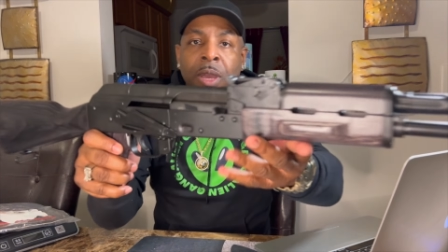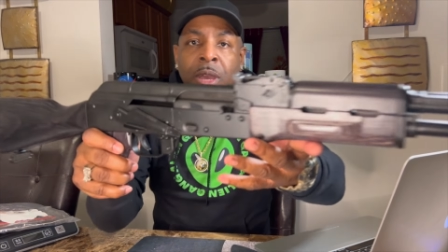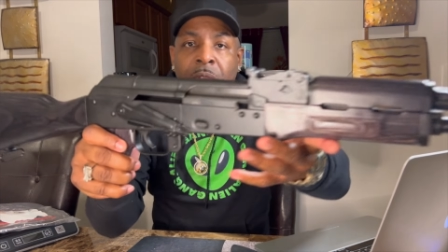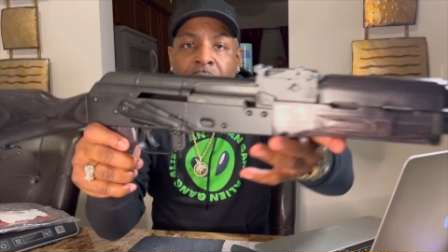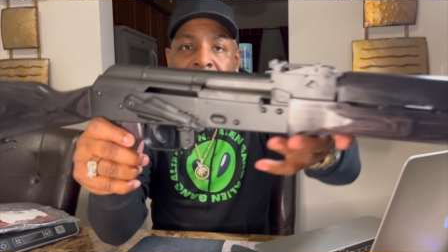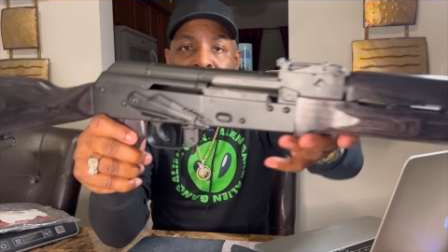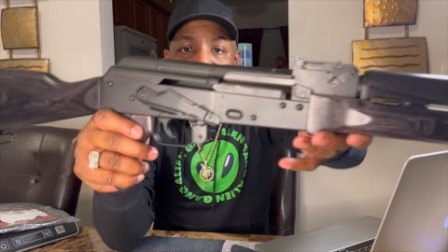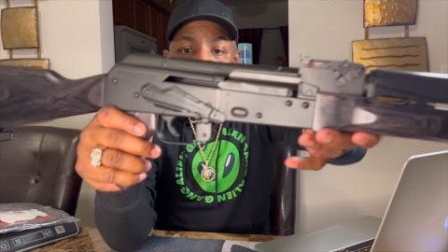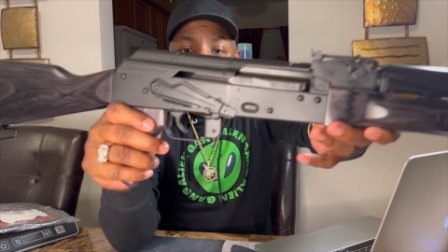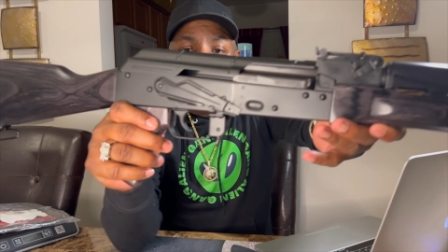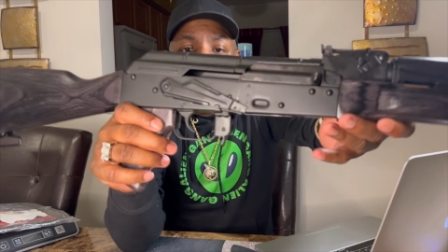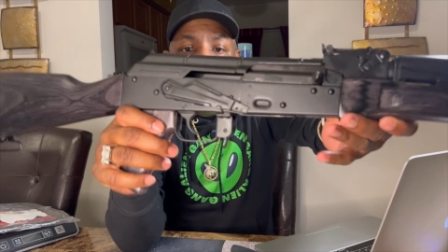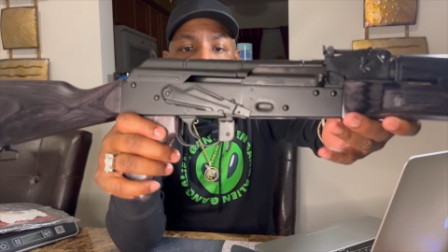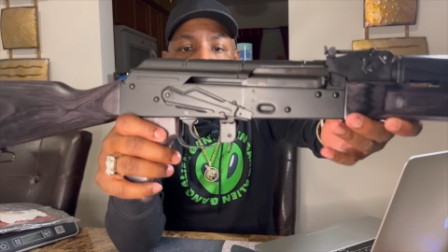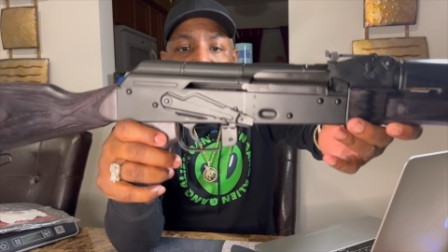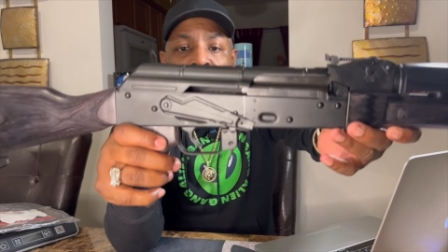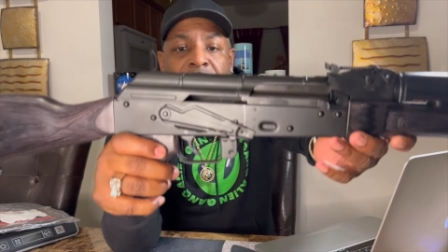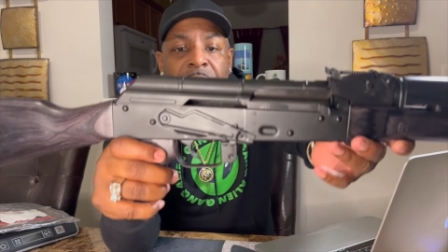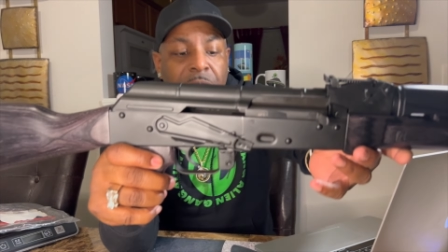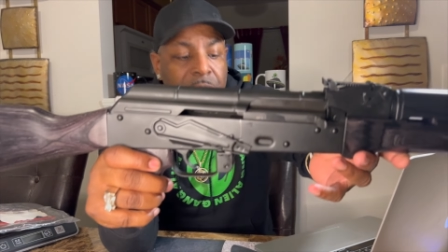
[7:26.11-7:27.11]
And I'm gonna get a
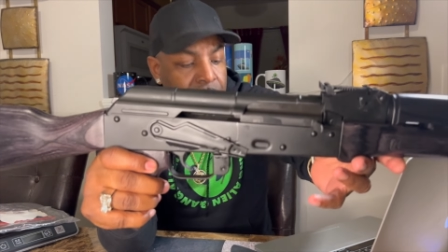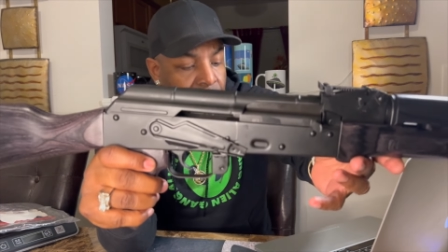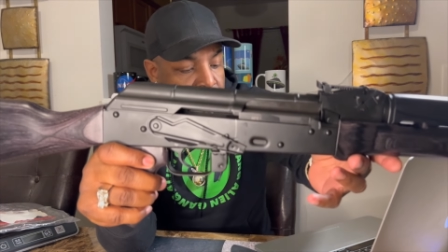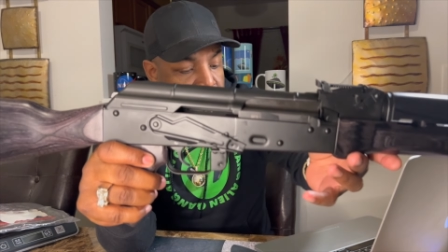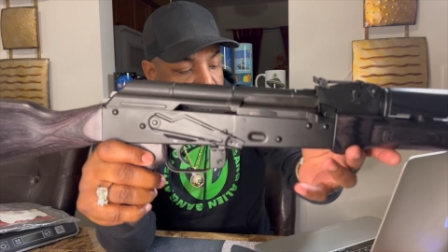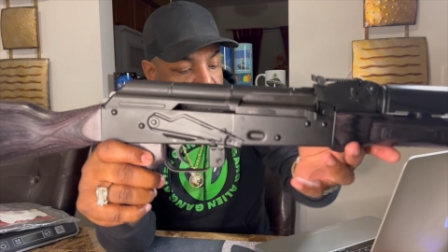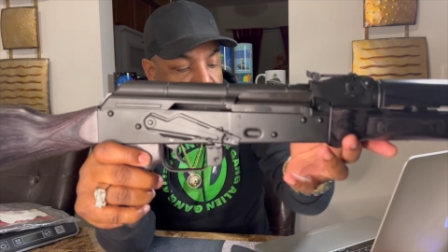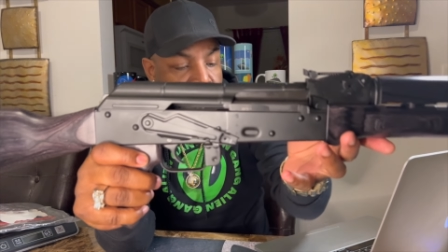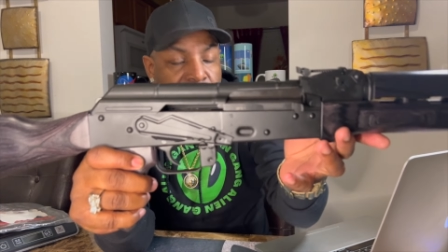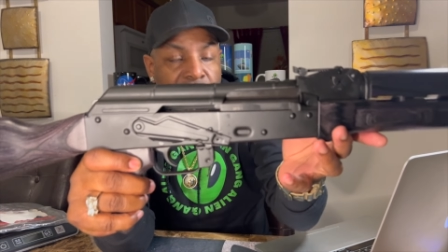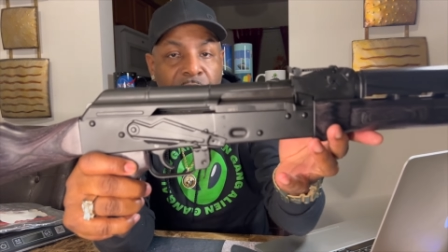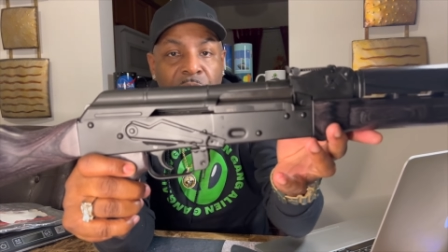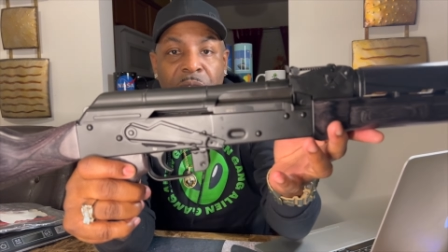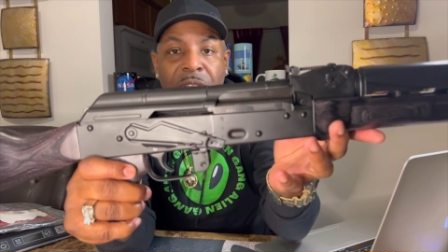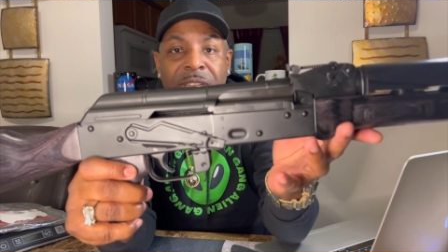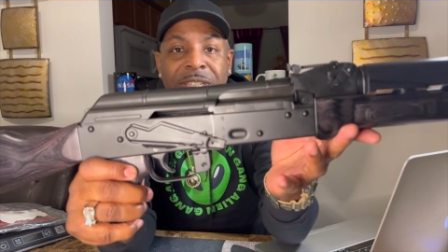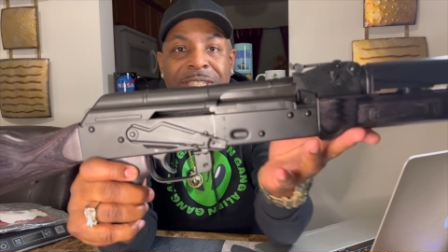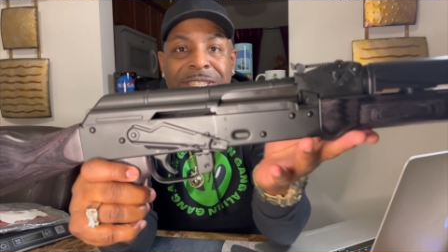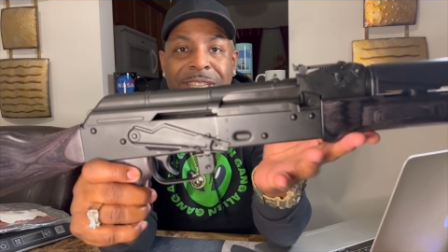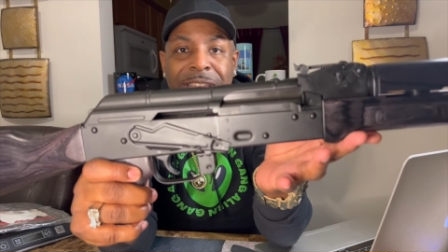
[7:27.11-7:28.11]
little bit closer so you
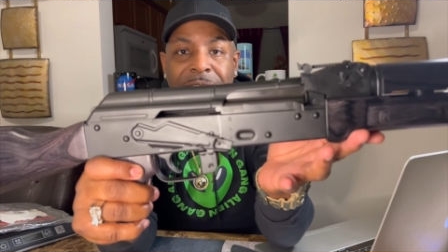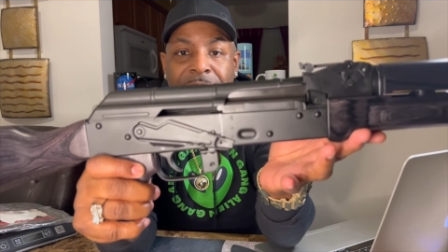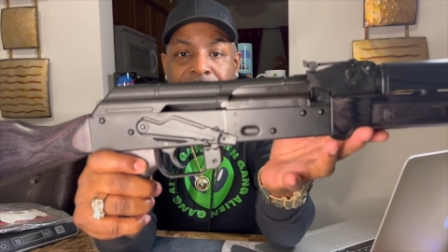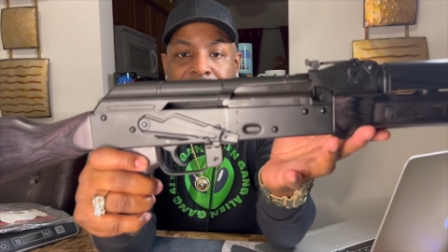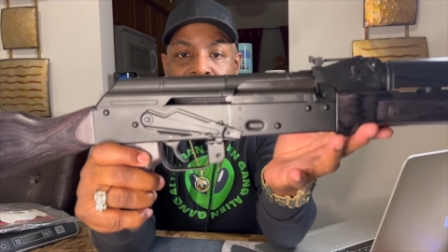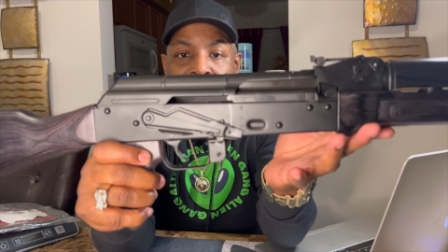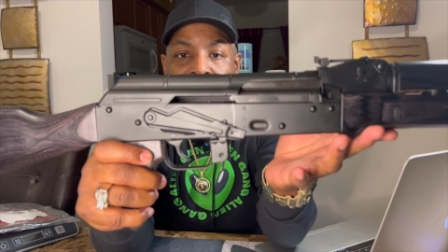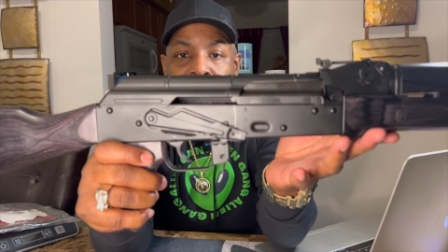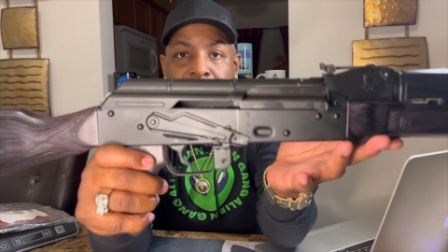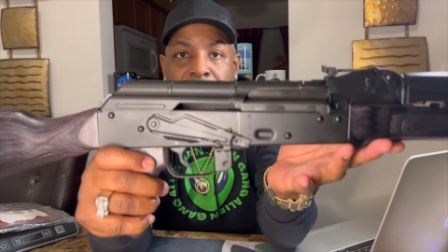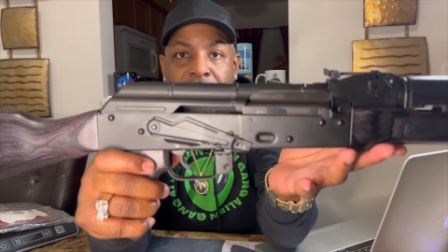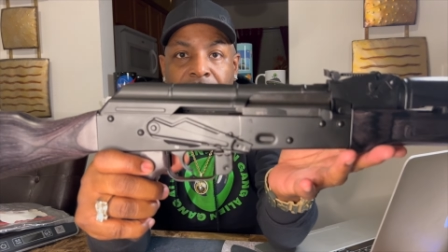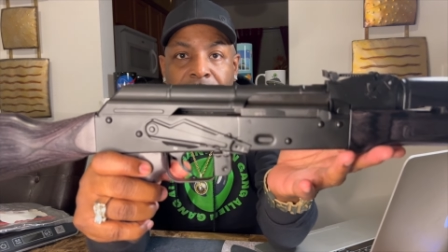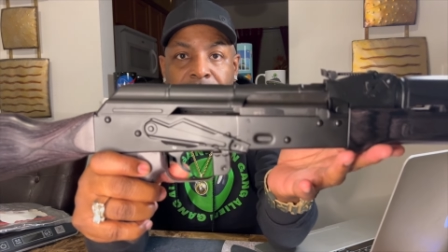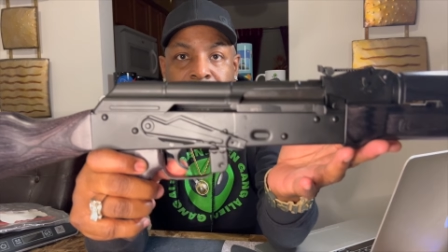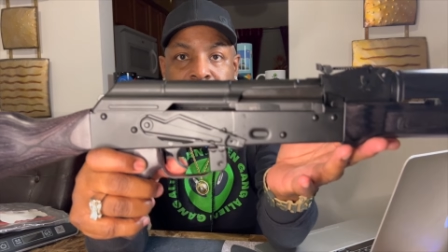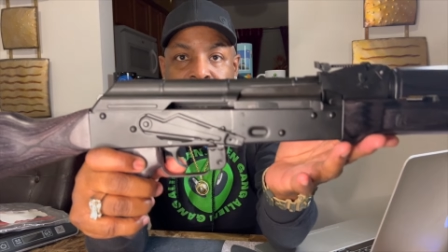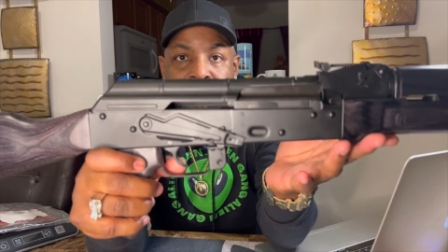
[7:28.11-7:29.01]
can see it here, okay?